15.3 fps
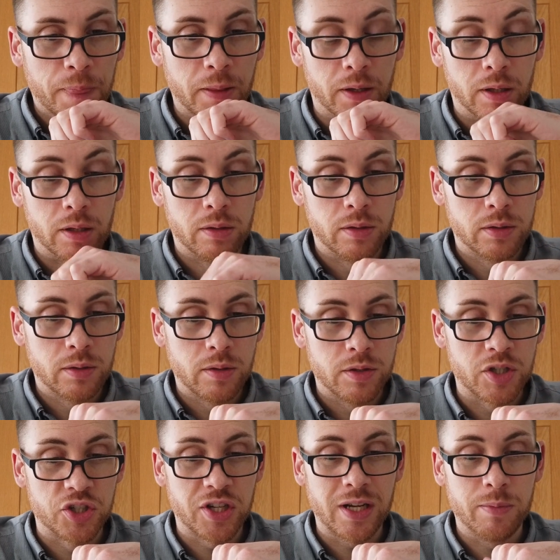
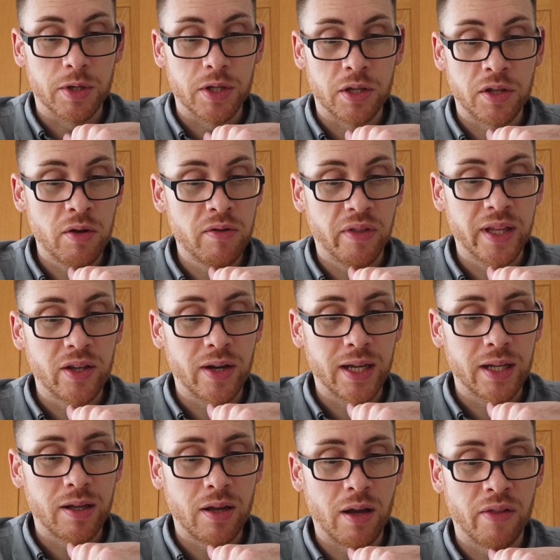It's a shame, I think
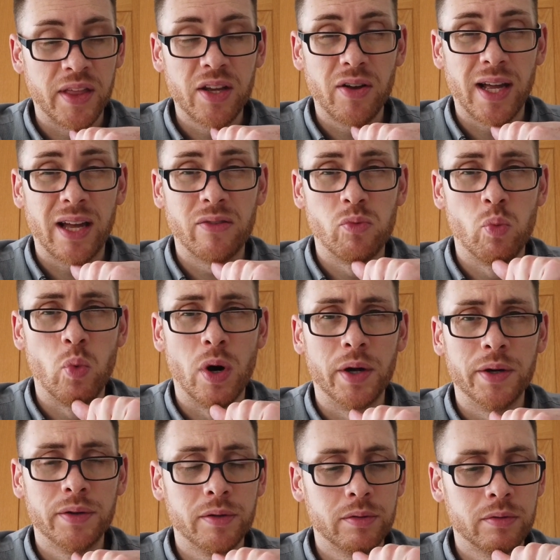I have
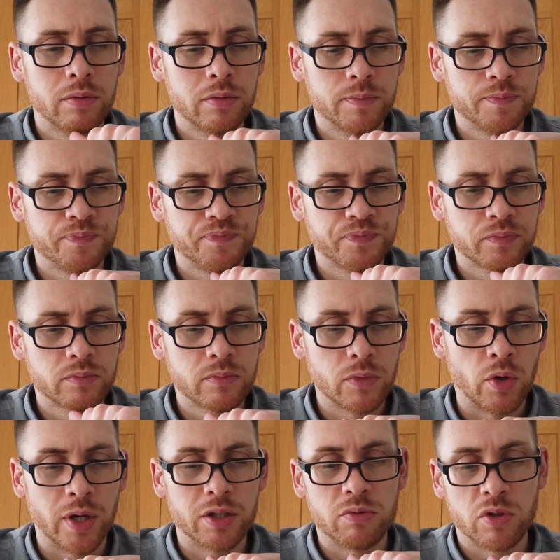one
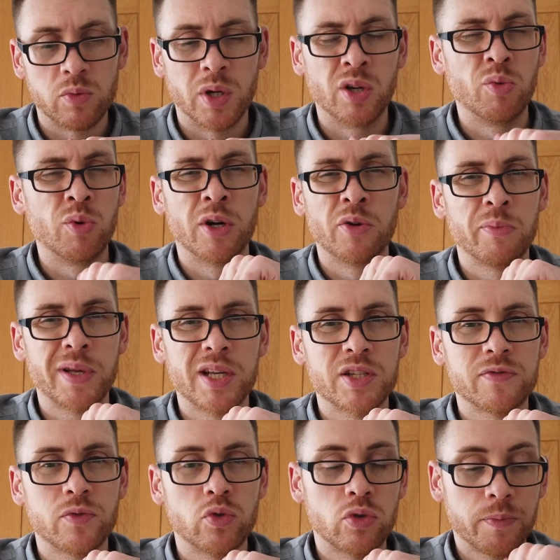on Xbox One and one on
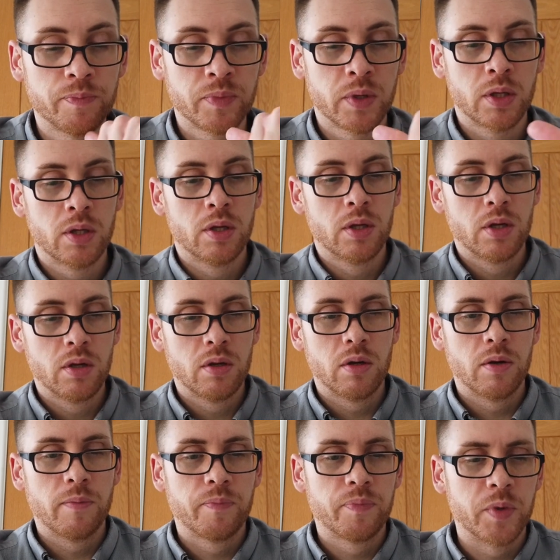PS4.
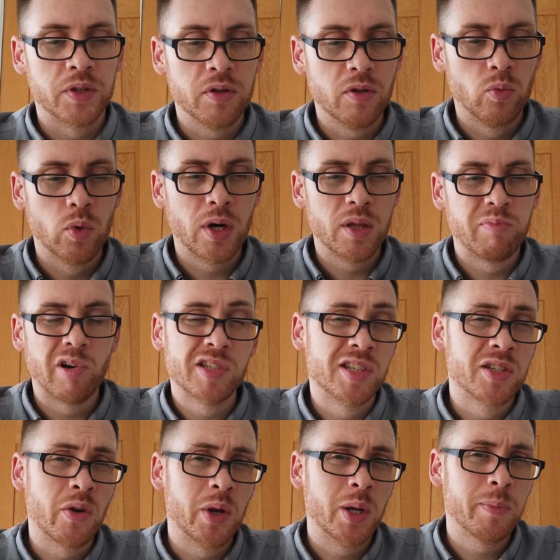I don't know why the
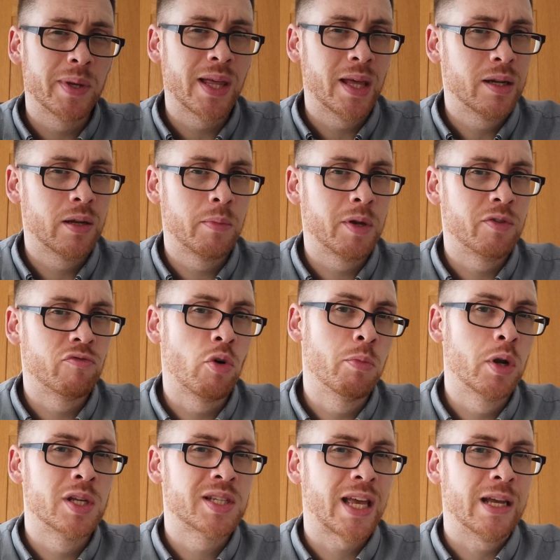price is going up again. I mean,
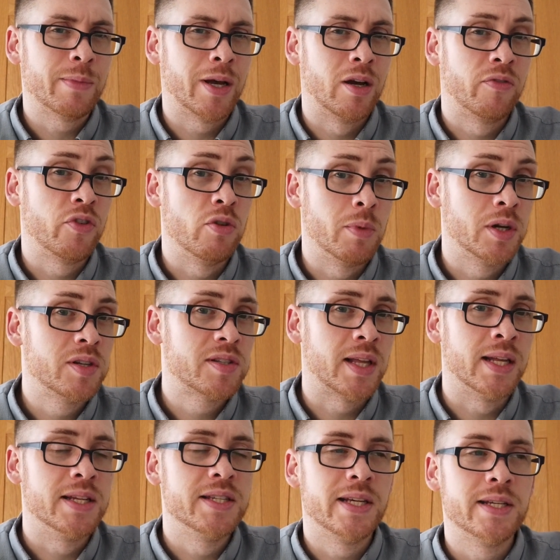Romulus came out a few
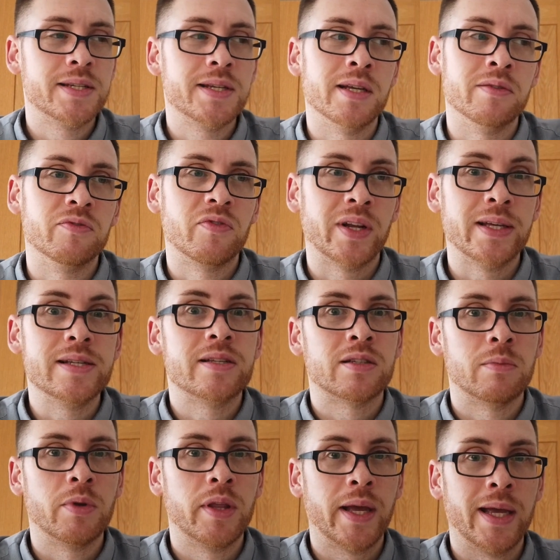months and it did inflate
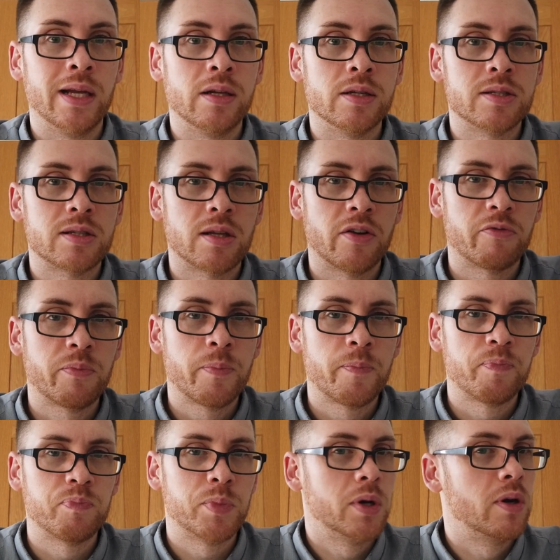some of the Alien stuff,
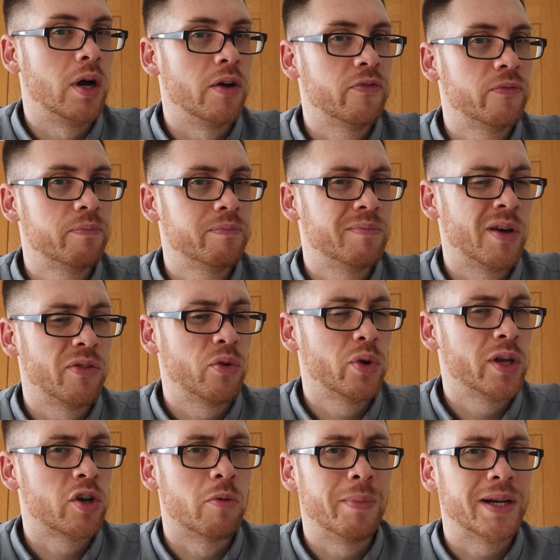but I
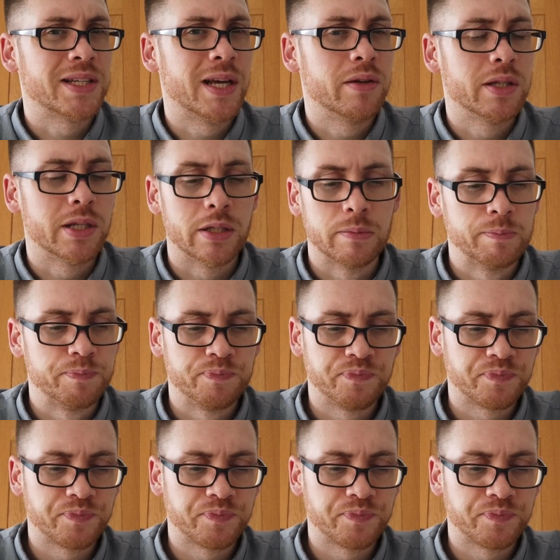thought it'd gone back down again.